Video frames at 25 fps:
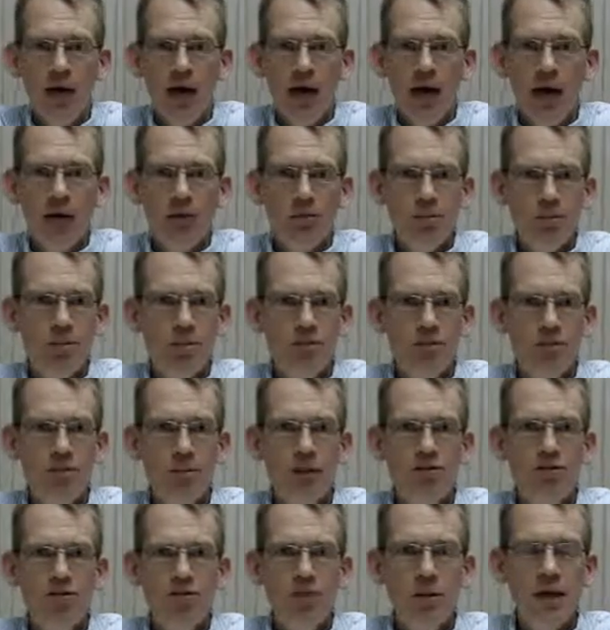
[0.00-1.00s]
and personally
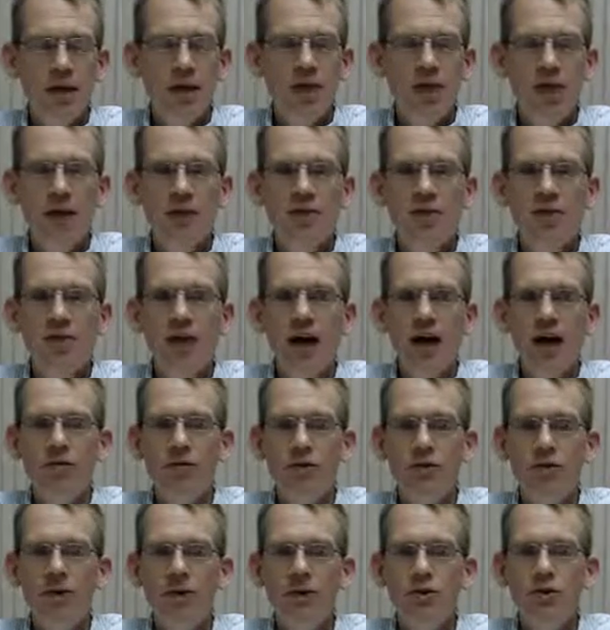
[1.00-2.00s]
have spent about 5
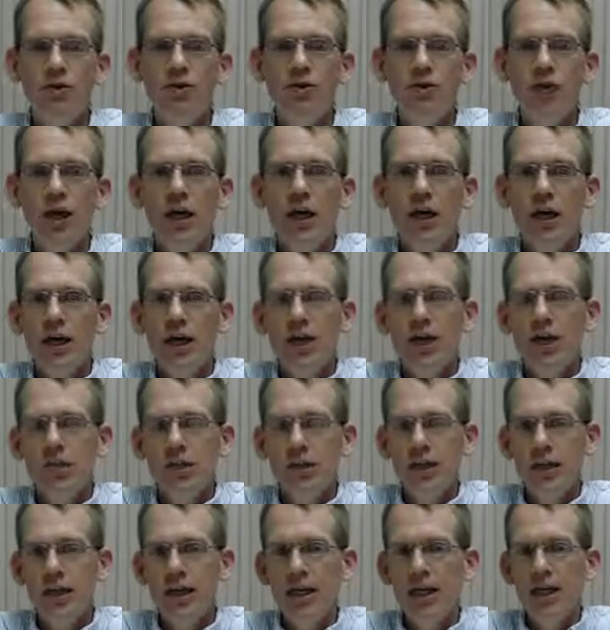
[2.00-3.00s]
years as
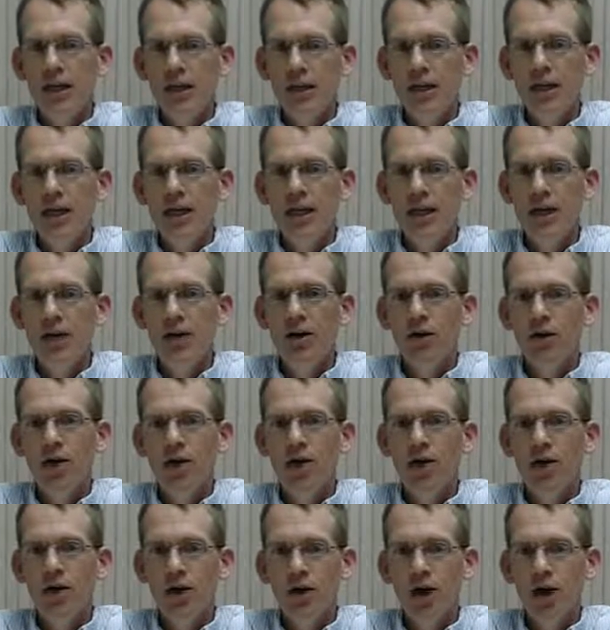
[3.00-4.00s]
an engineer and
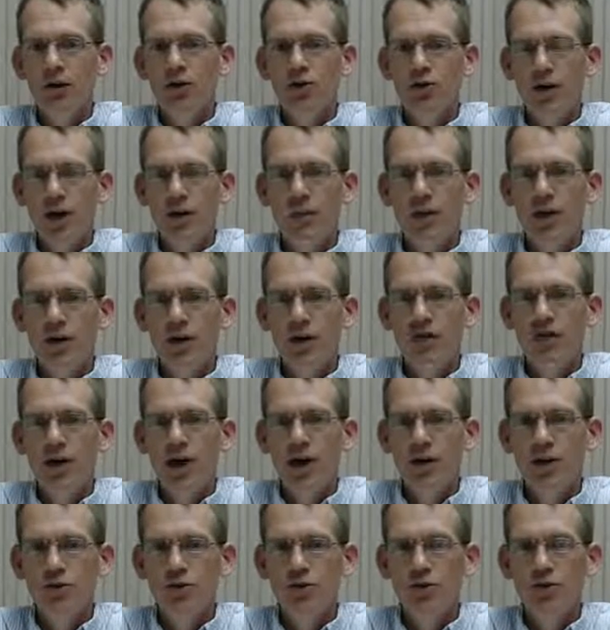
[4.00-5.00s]
a contract
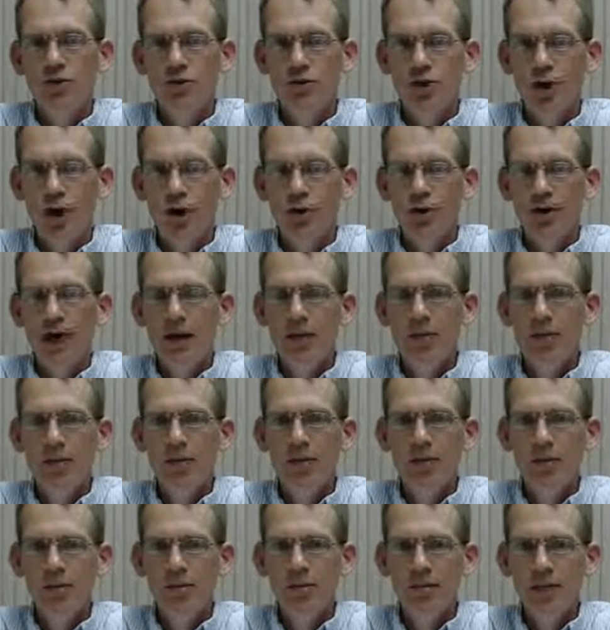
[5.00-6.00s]
manufacturer of wire and cable
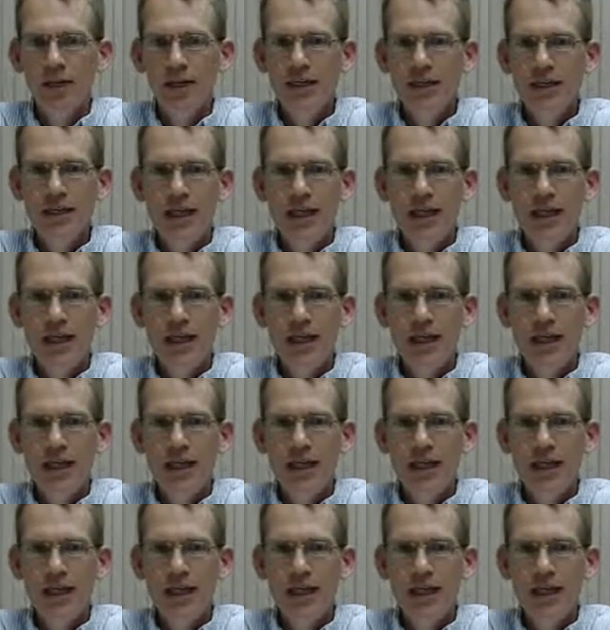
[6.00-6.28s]
assemblies.